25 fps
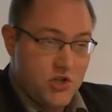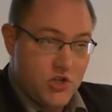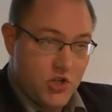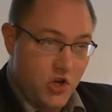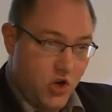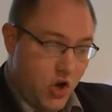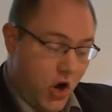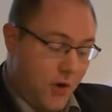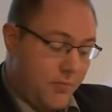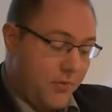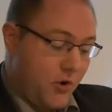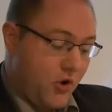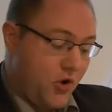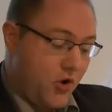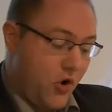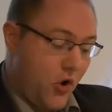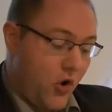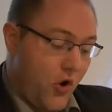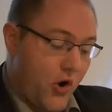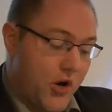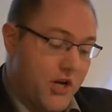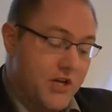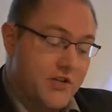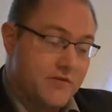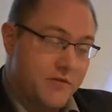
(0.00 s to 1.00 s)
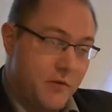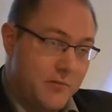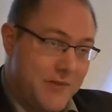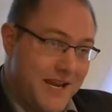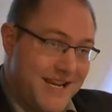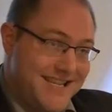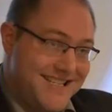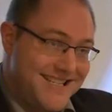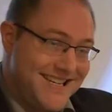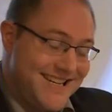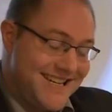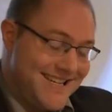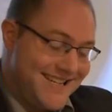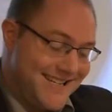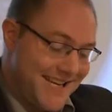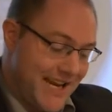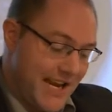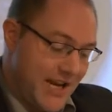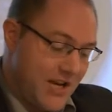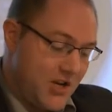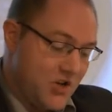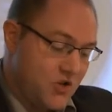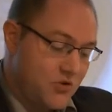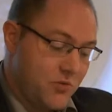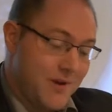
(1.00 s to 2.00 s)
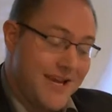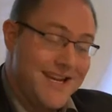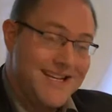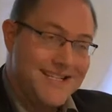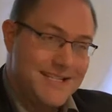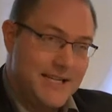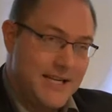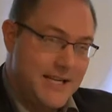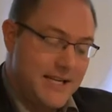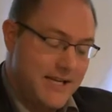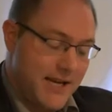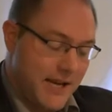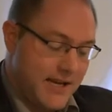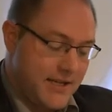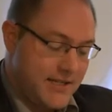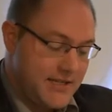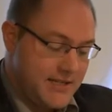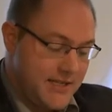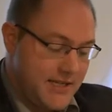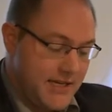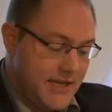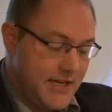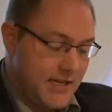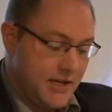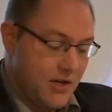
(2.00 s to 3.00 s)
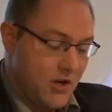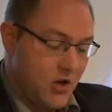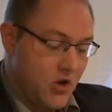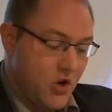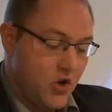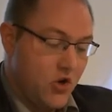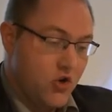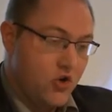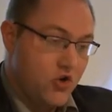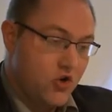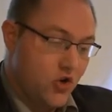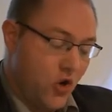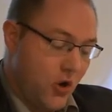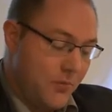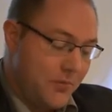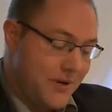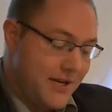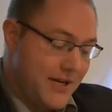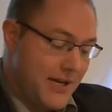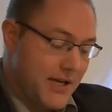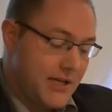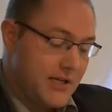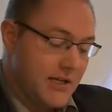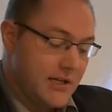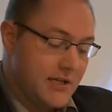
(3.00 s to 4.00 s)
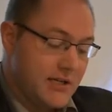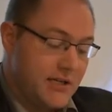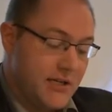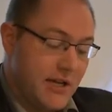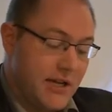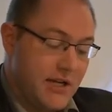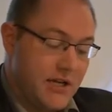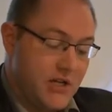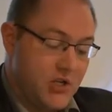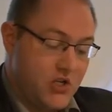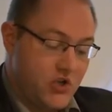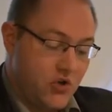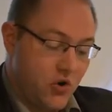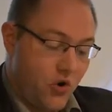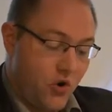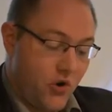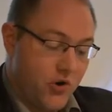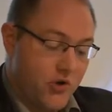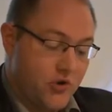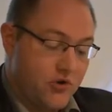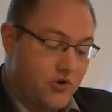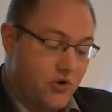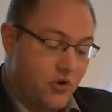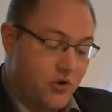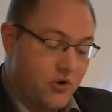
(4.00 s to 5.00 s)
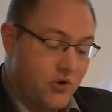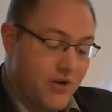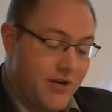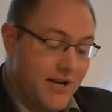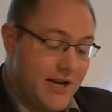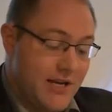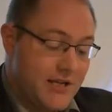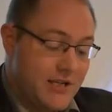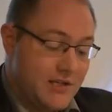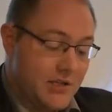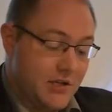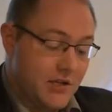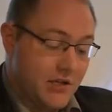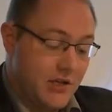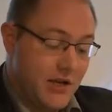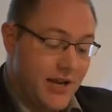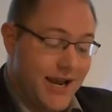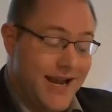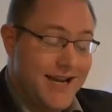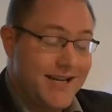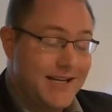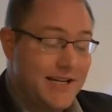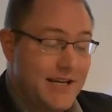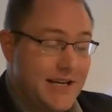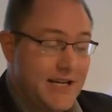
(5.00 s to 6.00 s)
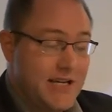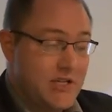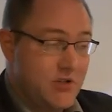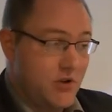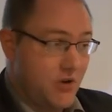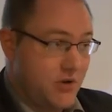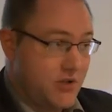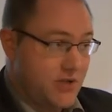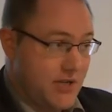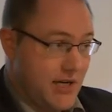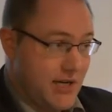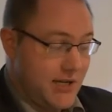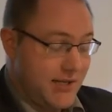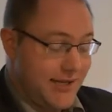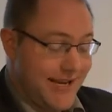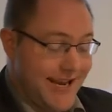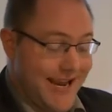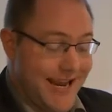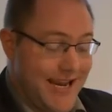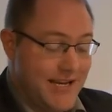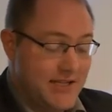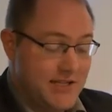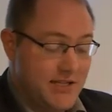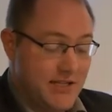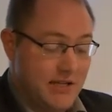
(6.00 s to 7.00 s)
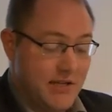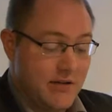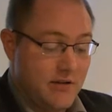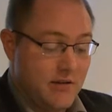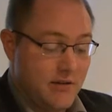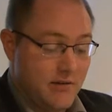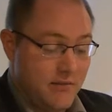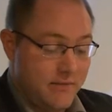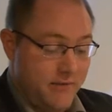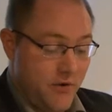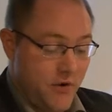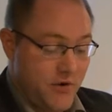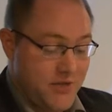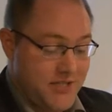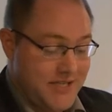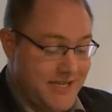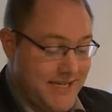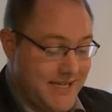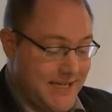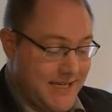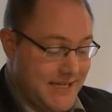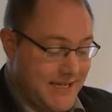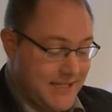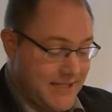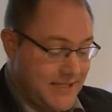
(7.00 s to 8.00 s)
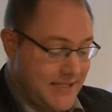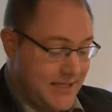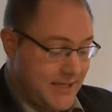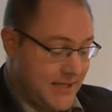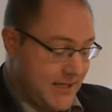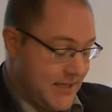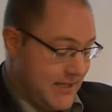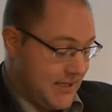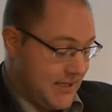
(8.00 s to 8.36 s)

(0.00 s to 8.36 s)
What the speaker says: The copper coins from 1810 to 1819 dominated Danish coin circulation, at least until the 1830s.